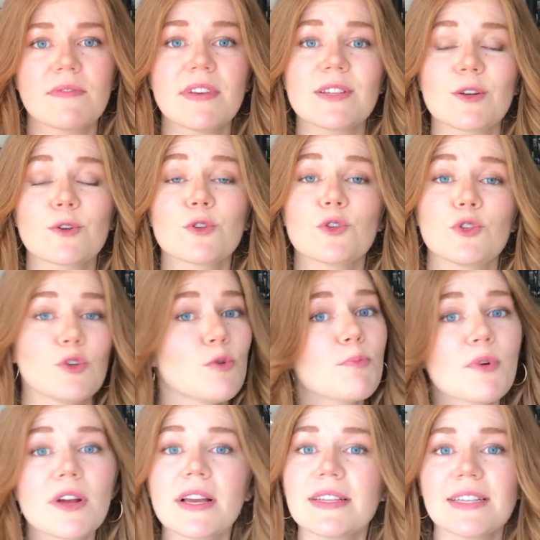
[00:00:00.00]
of these are
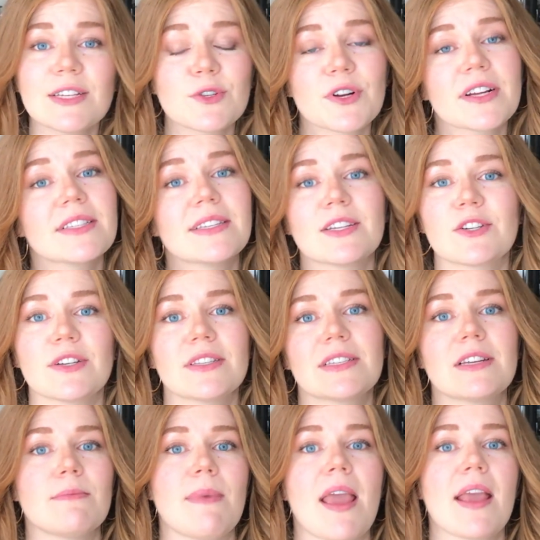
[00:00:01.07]
super easy transitions
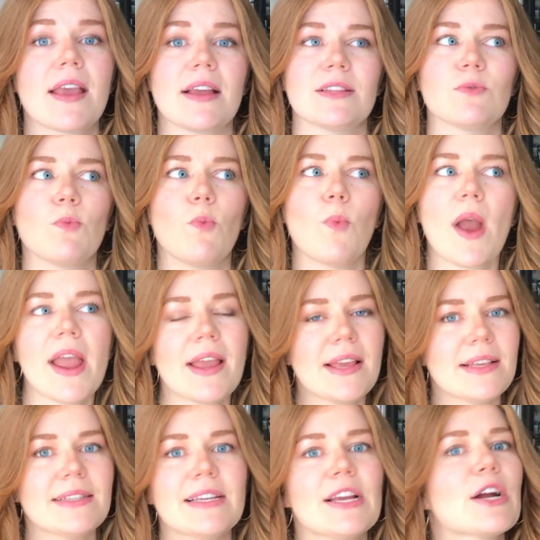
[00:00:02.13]
to make. It's way
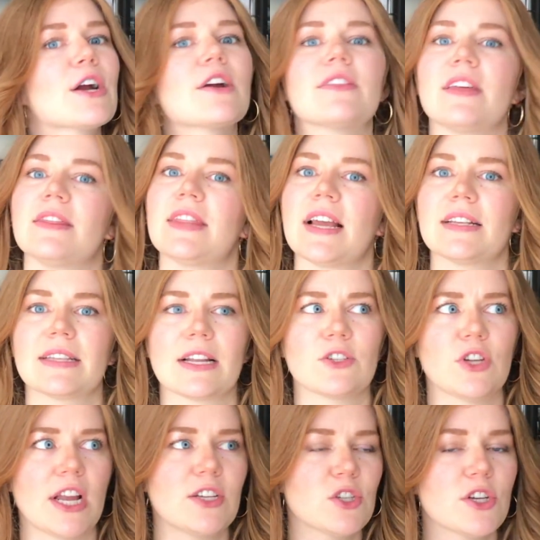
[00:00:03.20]
easier than things like
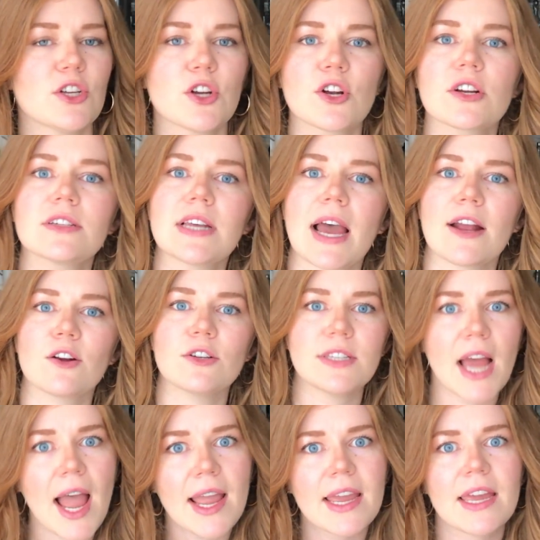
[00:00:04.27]
changing your entire
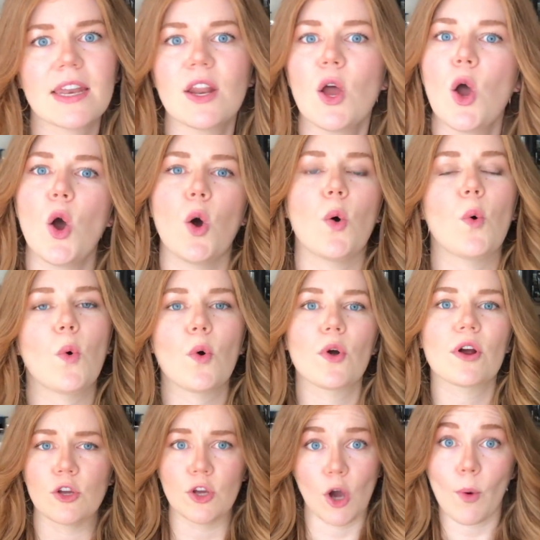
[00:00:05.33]
diet
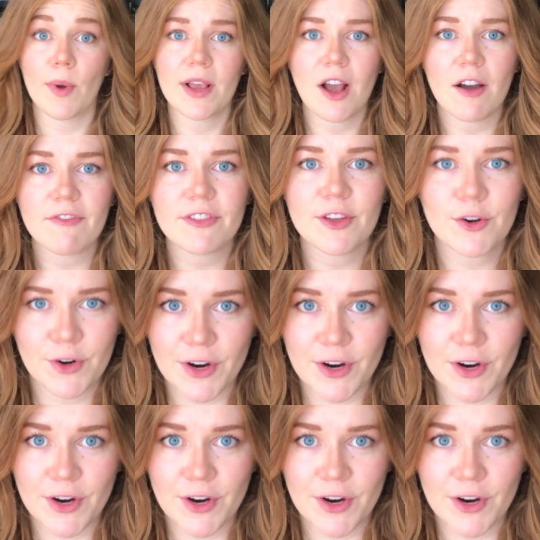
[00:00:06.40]
or going off the